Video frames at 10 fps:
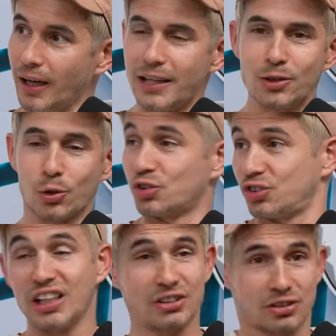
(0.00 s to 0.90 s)
in those
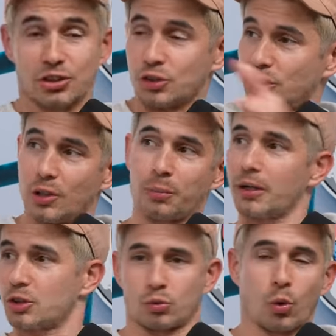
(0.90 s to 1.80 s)
seats, it just it'll
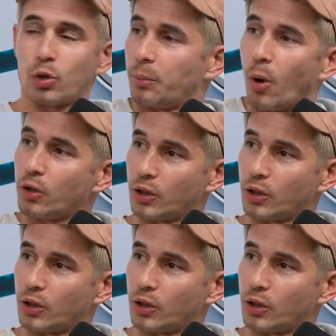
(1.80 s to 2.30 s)
probably just roly poly